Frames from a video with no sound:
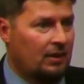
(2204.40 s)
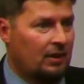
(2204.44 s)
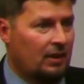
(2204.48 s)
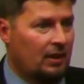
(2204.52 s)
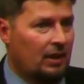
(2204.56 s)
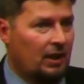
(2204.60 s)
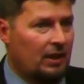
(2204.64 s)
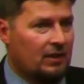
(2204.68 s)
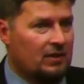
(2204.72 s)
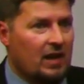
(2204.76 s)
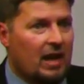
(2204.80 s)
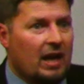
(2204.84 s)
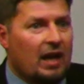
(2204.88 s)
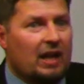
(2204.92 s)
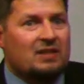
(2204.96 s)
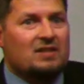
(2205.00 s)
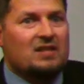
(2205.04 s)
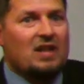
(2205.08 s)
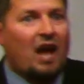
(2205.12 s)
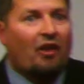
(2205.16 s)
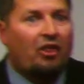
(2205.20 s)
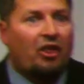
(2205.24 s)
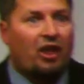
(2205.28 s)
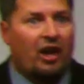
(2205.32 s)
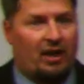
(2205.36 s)
He's saying it's
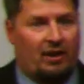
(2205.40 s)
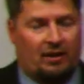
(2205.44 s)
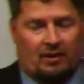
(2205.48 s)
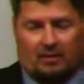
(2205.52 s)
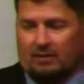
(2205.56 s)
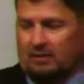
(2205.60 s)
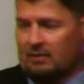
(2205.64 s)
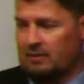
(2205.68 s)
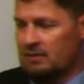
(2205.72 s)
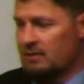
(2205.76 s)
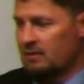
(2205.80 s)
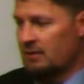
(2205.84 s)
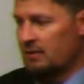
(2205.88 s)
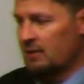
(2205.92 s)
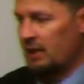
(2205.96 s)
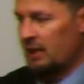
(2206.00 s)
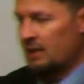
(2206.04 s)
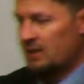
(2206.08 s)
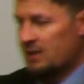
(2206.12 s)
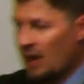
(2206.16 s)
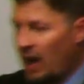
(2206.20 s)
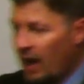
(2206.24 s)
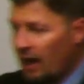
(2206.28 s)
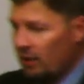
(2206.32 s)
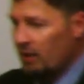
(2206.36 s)
nothing.
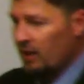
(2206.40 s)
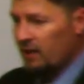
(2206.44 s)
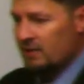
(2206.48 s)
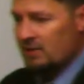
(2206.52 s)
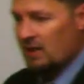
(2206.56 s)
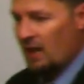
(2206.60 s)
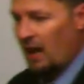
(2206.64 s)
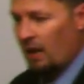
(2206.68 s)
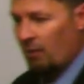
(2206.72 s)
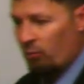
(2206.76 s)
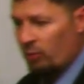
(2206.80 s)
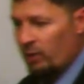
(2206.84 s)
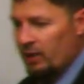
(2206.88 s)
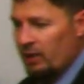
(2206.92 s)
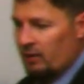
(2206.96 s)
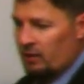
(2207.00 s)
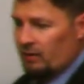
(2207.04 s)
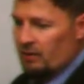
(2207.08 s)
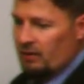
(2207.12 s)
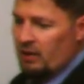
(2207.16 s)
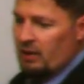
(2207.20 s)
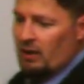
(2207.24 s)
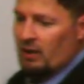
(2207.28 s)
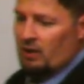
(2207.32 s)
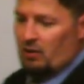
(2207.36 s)
It's not, it's not real.
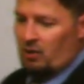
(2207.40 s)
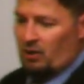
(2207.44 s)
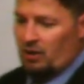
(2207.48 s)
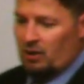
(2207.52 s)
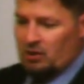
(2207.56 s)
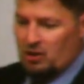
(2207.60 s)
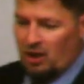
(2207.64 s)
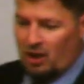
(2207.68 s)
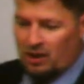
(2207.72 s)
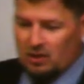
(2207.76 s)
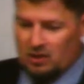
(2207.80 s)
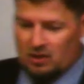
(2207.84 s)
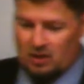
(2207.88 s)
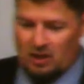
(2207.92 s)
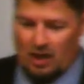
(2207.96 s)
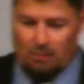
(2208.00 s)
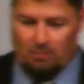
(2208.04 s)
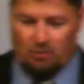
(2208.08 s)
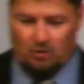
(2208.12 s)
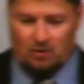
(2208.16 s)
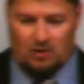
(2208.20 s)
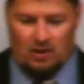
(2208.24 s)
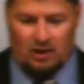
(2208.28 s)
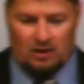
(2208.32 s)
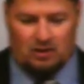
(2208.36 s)
Turn to Judges
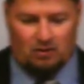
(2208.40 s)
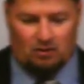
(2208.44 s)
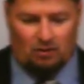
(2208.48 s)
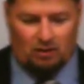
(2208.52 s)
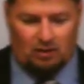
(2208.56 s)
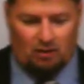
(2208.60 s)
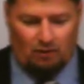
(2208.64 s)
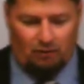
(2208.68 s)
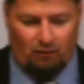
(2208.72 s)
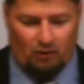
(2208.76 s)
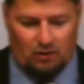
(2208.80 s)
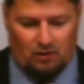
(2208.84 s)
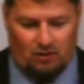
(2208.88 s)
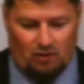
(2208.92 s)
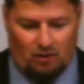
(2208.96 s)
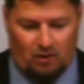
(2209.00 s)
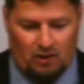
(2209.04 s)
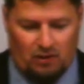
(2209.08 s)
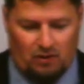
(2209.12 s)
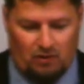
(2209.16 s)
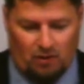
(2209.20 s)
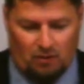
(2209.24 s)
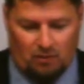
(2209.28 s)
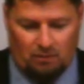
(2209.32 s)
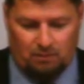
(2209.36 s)
chapter 6 and look at verse
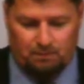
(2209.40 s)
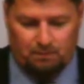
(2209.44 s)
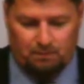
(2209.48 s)
32.